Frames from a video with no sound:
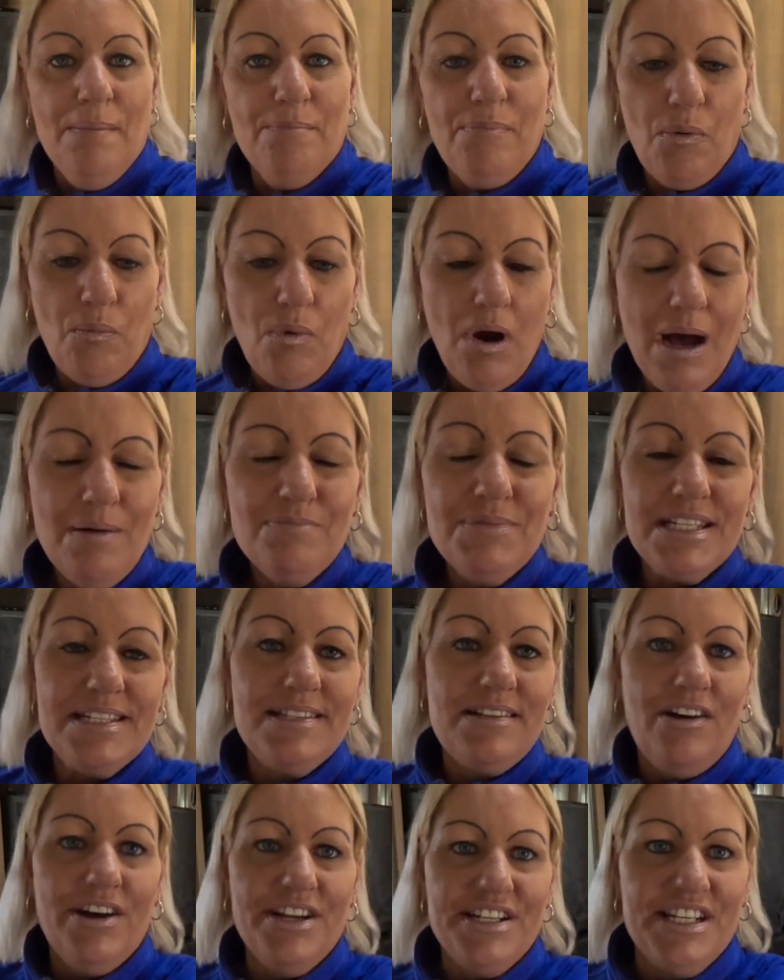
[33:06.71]
But what I'm
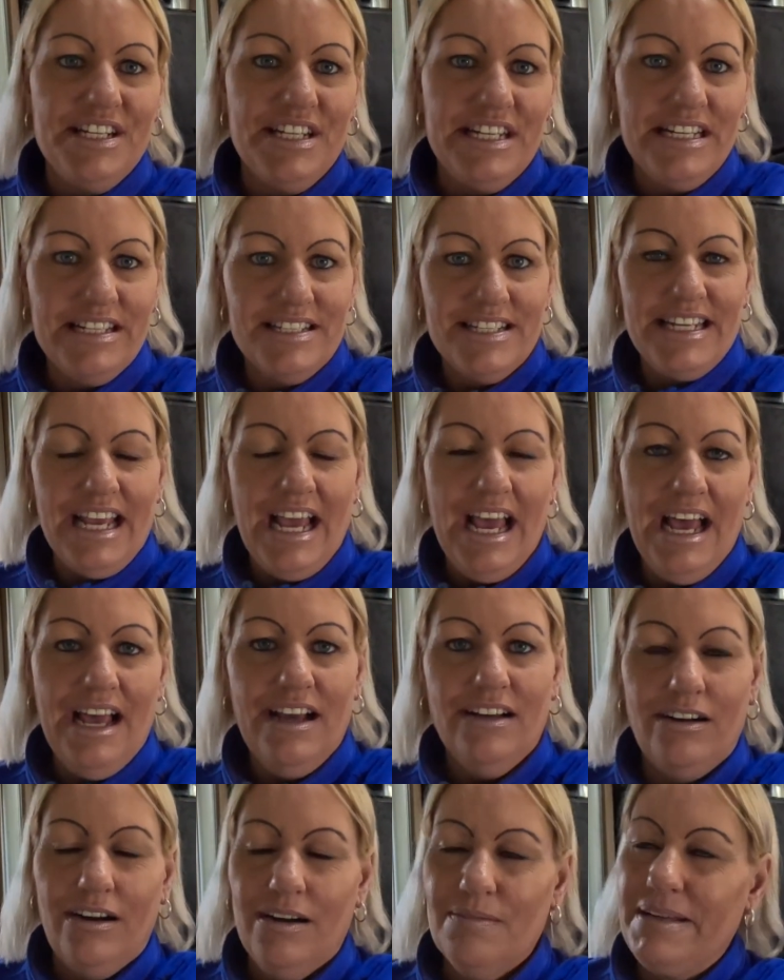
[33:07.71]
deciding is,
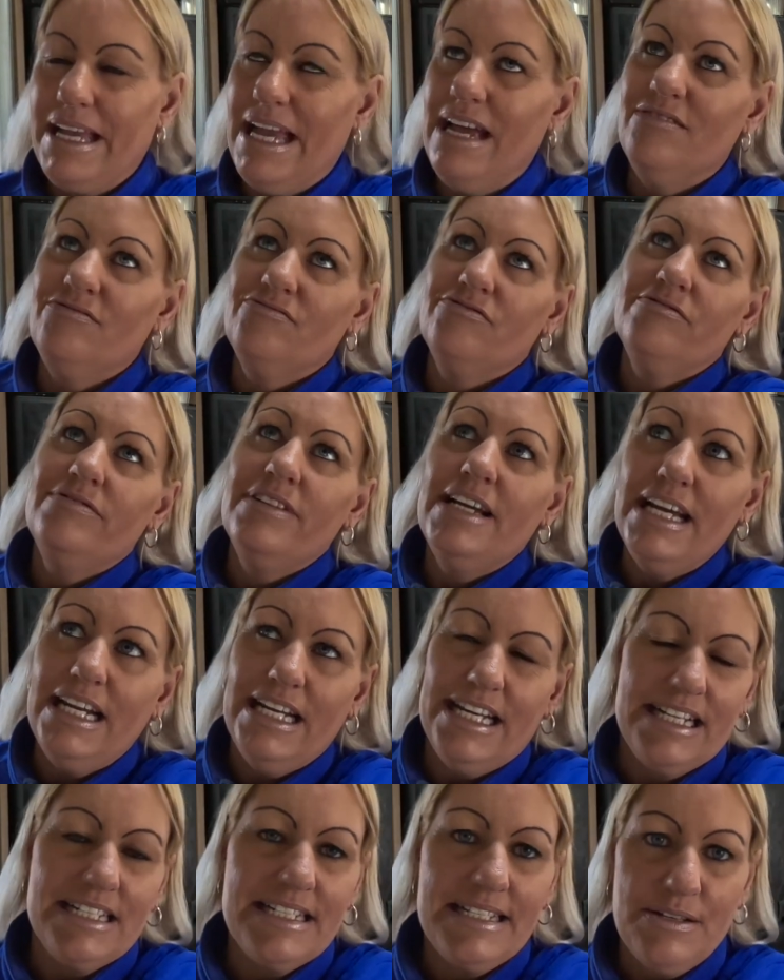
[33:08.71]
yeah, I'm getting
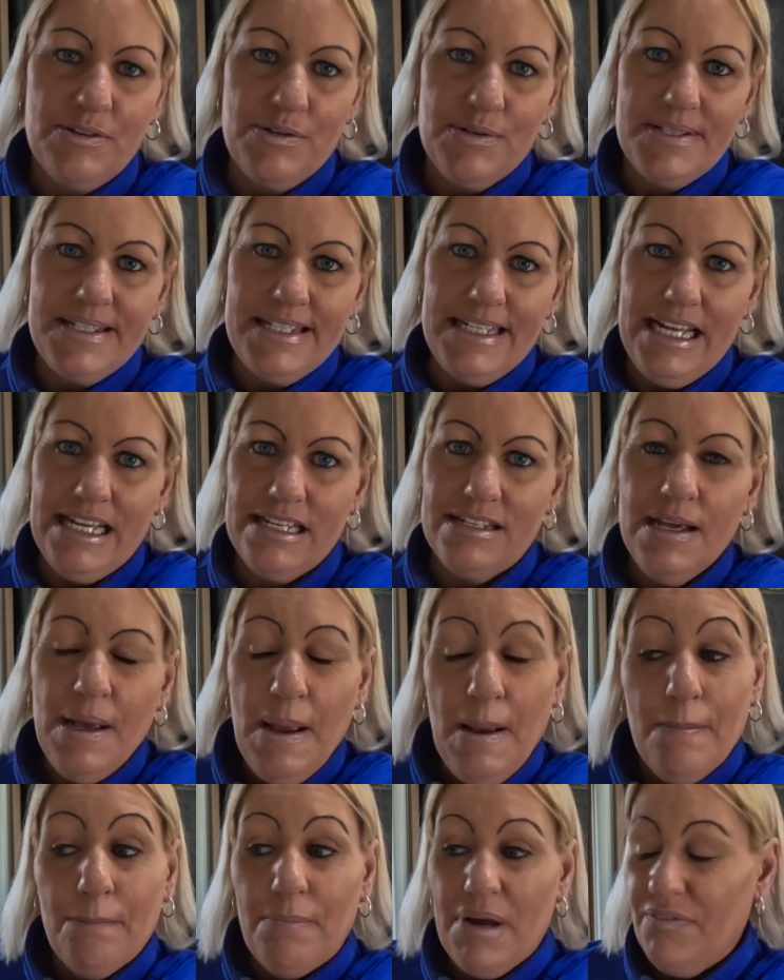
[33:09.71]
really exhausted.
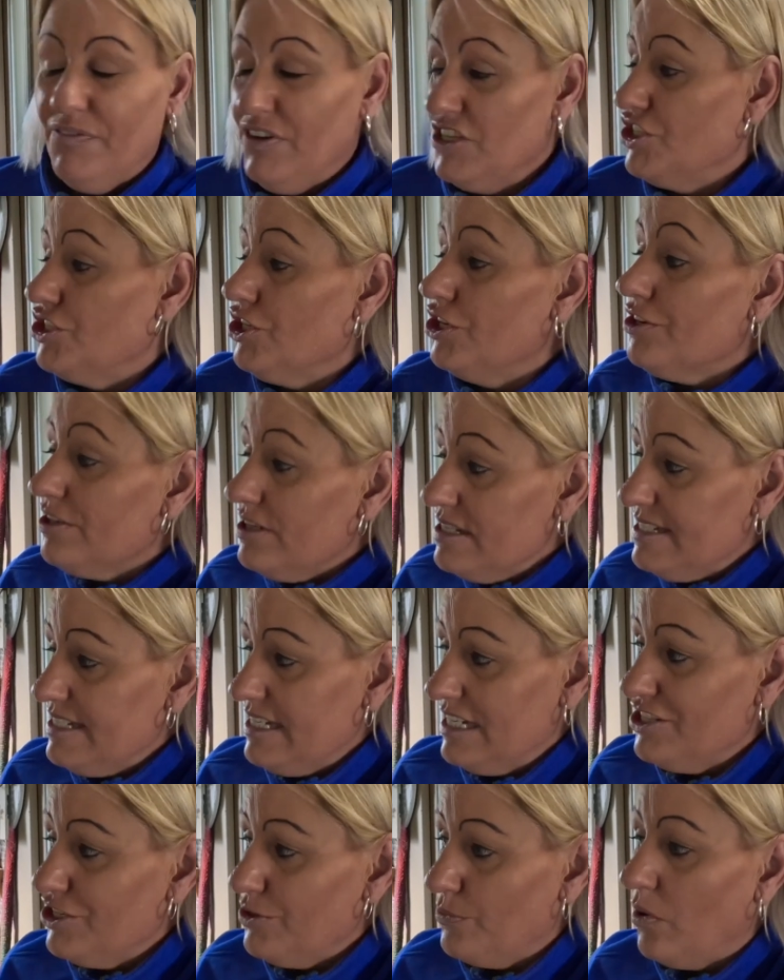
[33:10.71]
But if I do
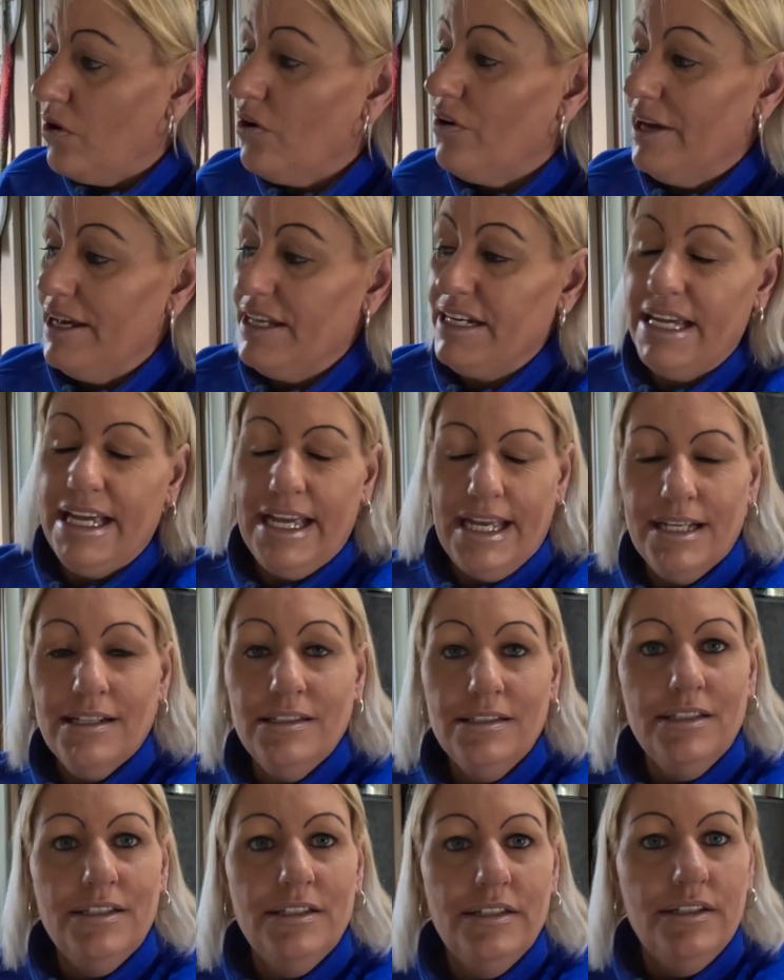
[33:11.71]
continue ironing,
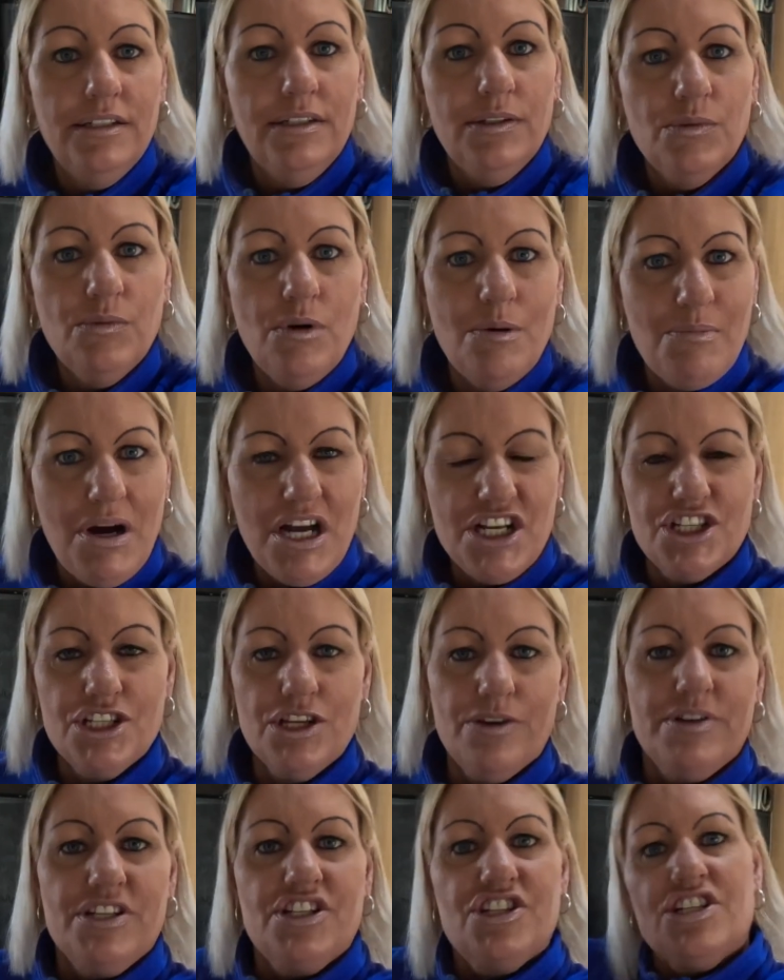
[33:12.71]
what I might
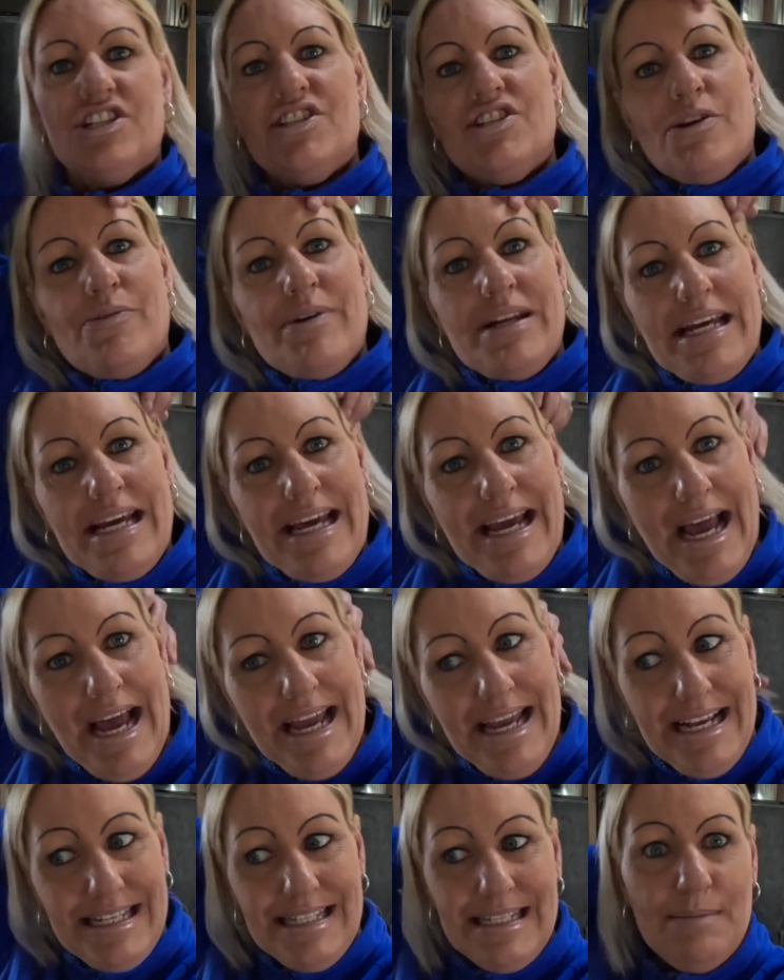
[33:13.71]
do is just do an
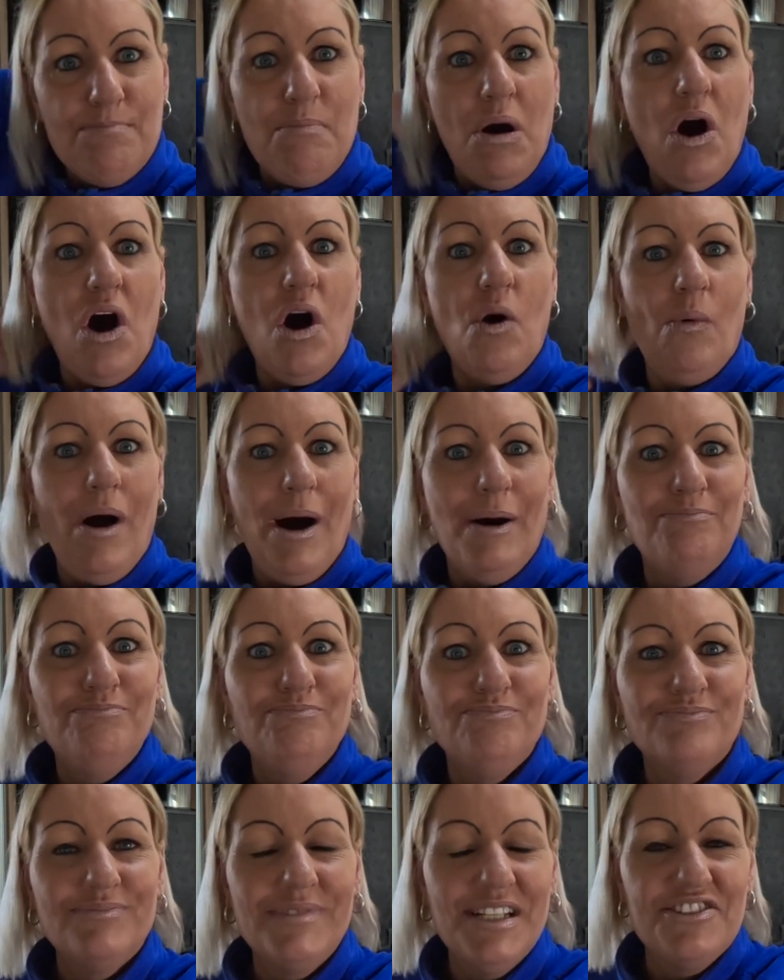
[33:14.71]
ASMR one,
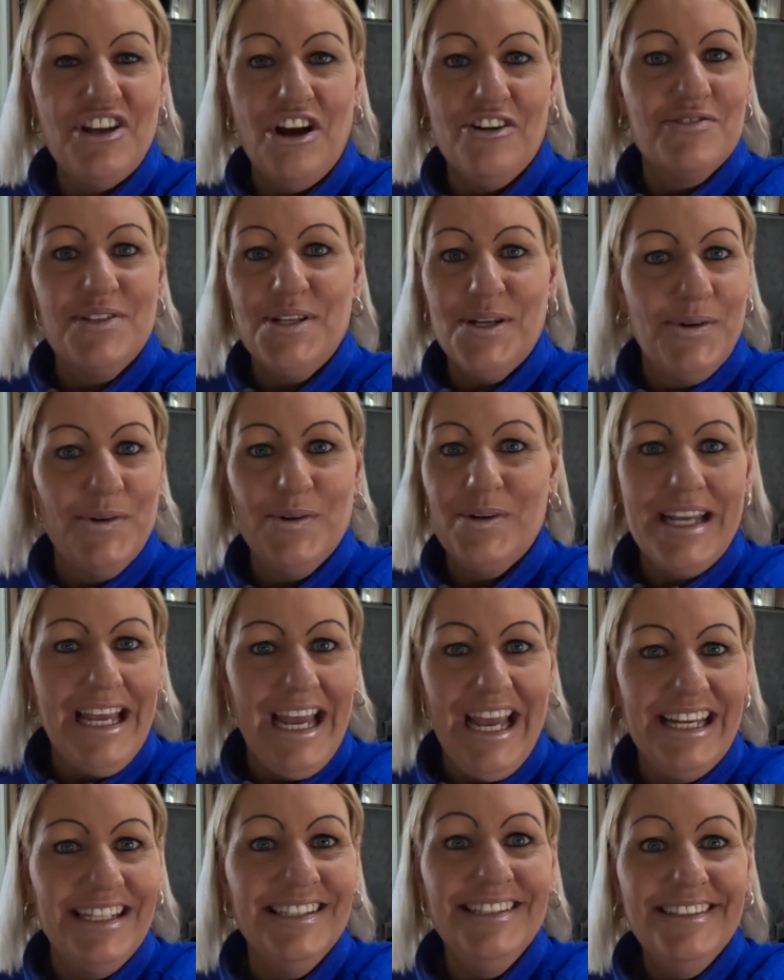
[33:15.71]
no
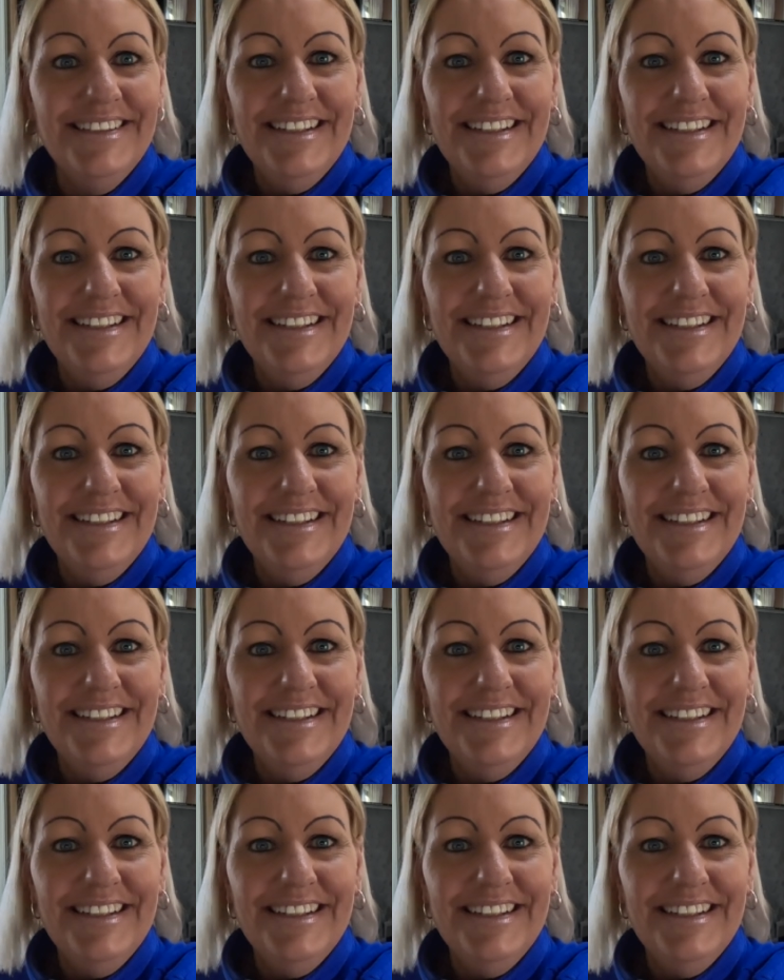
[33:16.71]
talking.